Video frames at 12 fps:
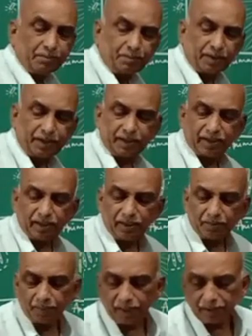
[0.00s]
particular
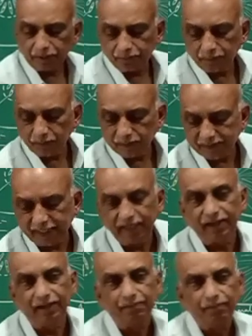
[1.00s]
part of our
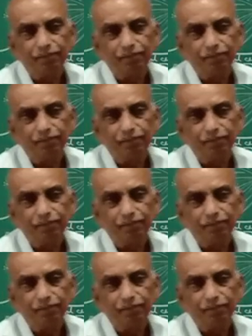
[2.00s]
skin